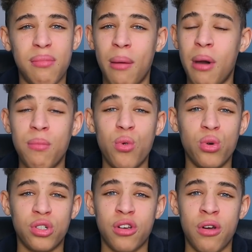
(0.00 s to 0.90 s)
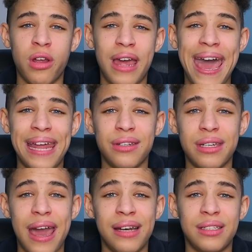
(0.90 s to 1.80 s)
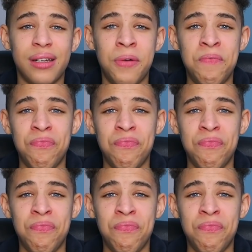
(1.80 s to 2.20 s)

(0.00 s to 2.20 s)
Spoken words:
My mum also had cancer,